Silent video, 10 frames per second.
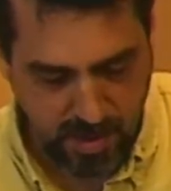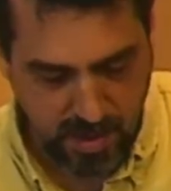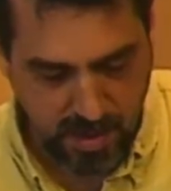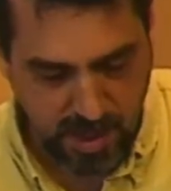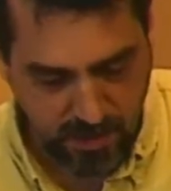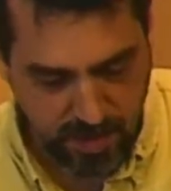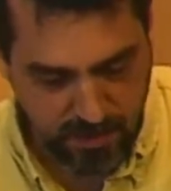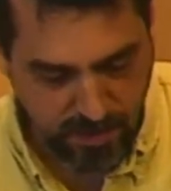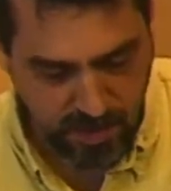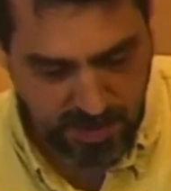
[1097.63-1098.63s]
Can we
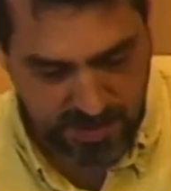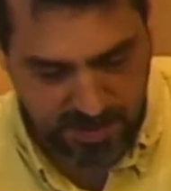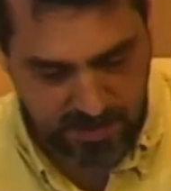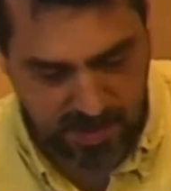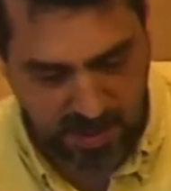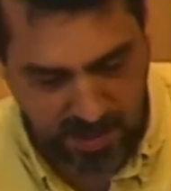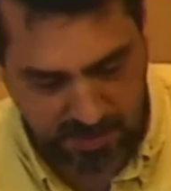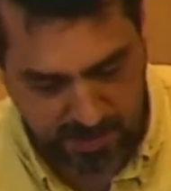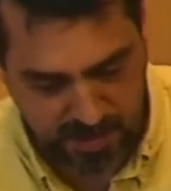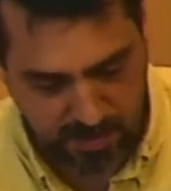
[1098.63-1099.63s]
avoid attempting
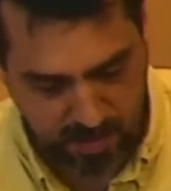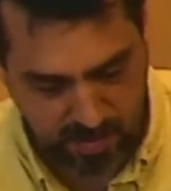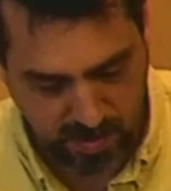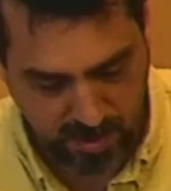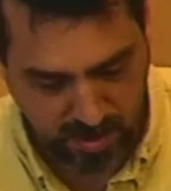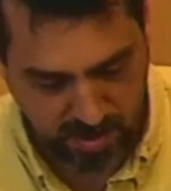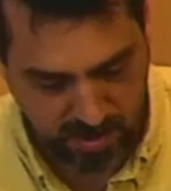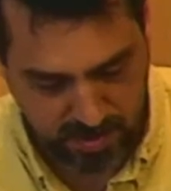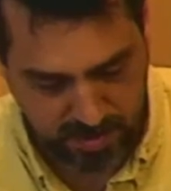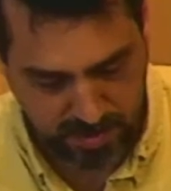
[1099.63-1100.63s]
Eichmann's moral
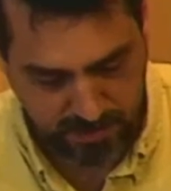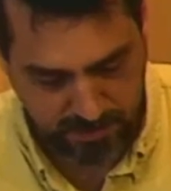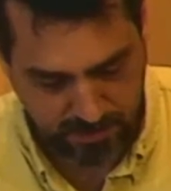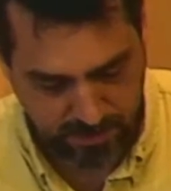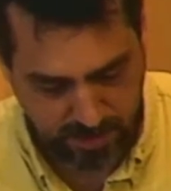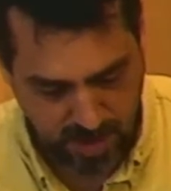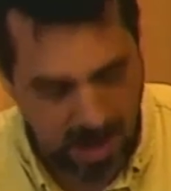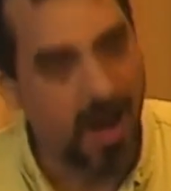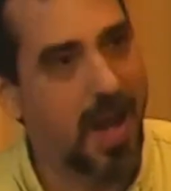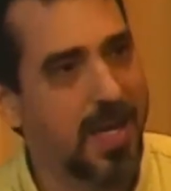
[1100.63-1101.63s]
contortions?
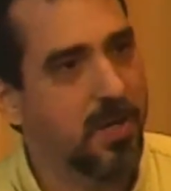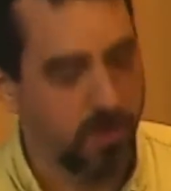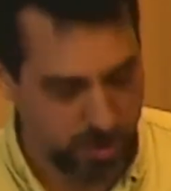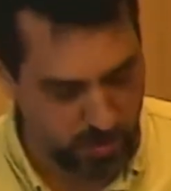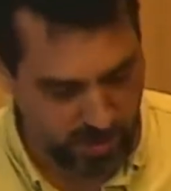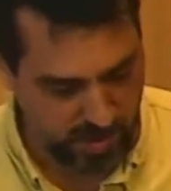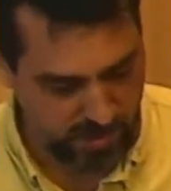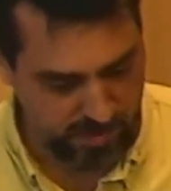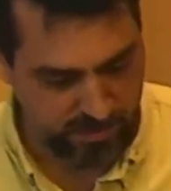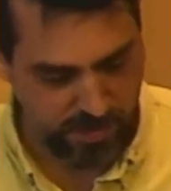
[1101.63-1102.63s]
I don't
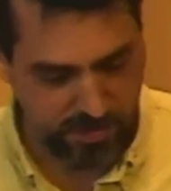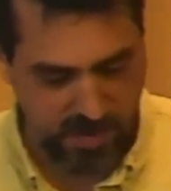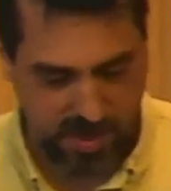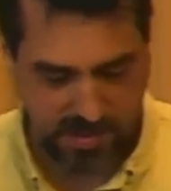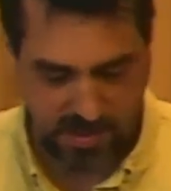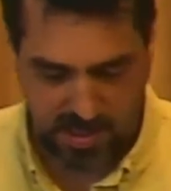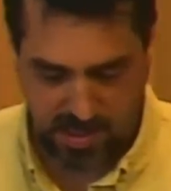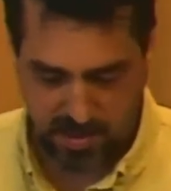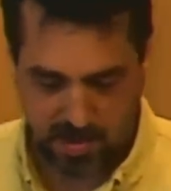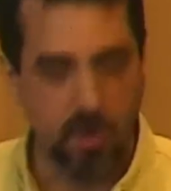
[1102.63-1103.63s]
drill for fracked
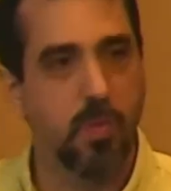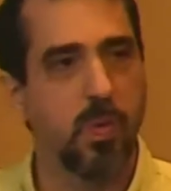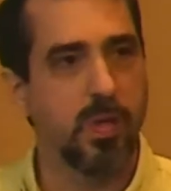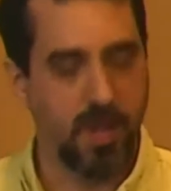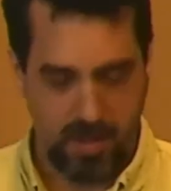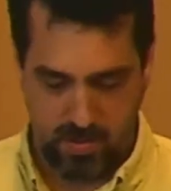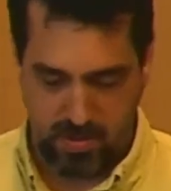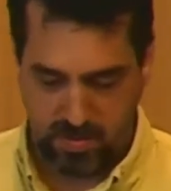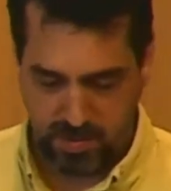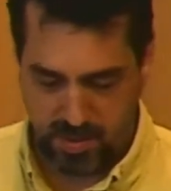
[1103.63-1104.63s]
gas or work on an
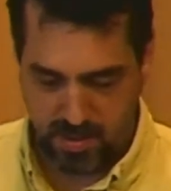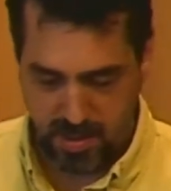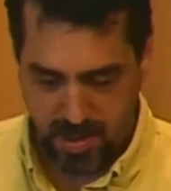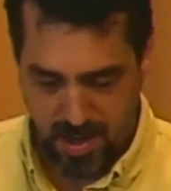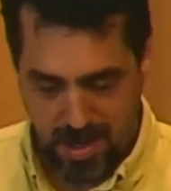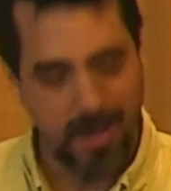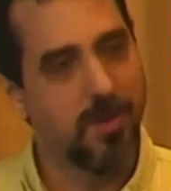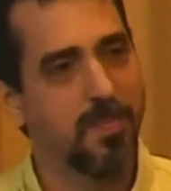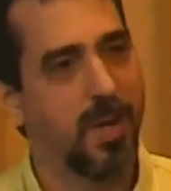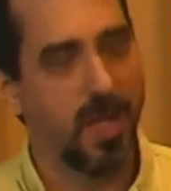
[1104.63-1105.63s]
oil rig. I
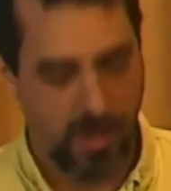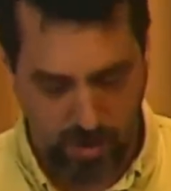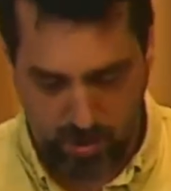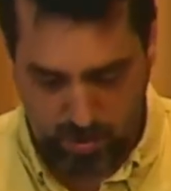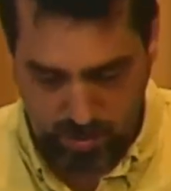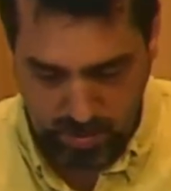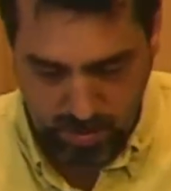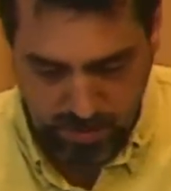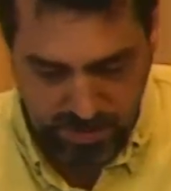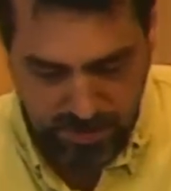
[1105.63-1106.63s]
don't mine coal
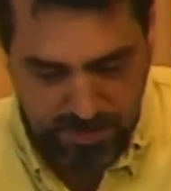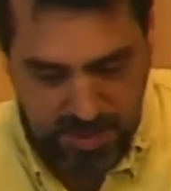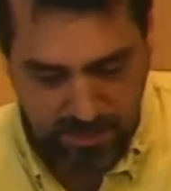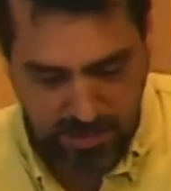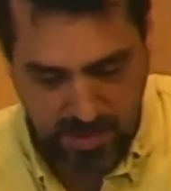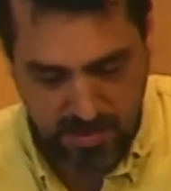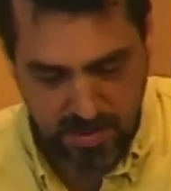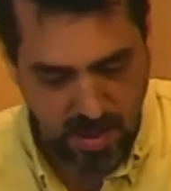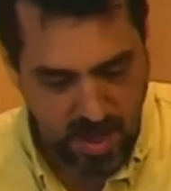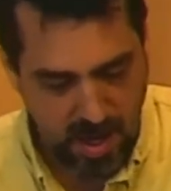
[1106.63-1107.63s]
or build pipelines.
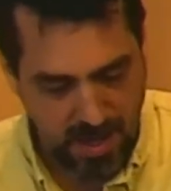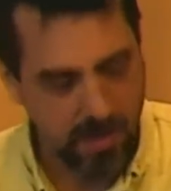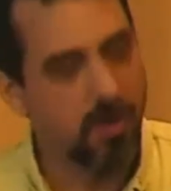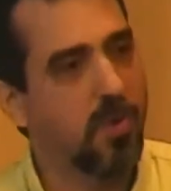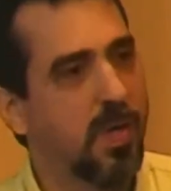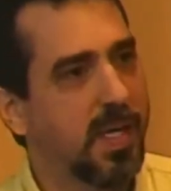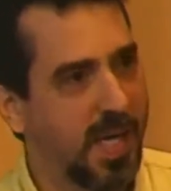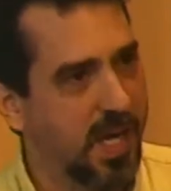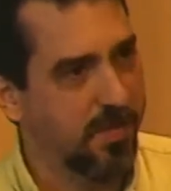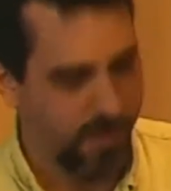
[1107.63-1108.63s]
I don't own a
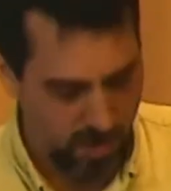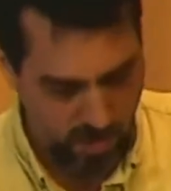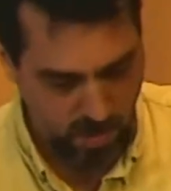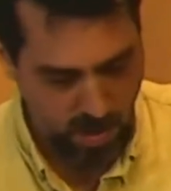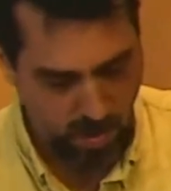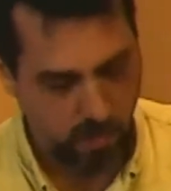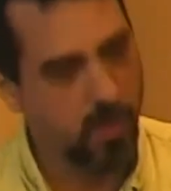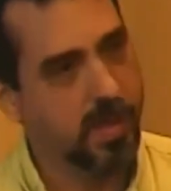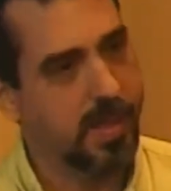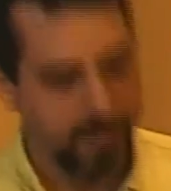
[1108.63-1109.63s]
CAFO or
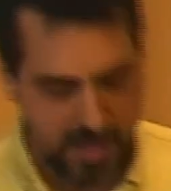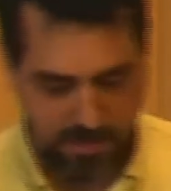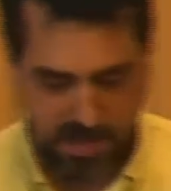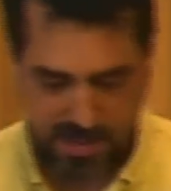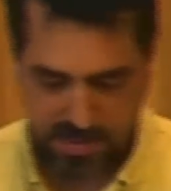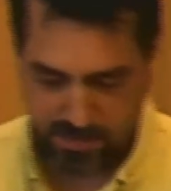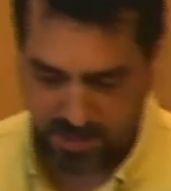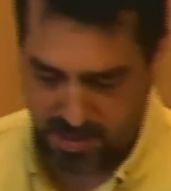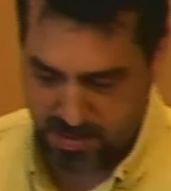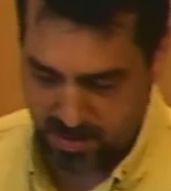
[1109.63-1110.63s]
work at a meat packing
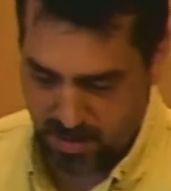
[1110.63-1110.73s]
plant.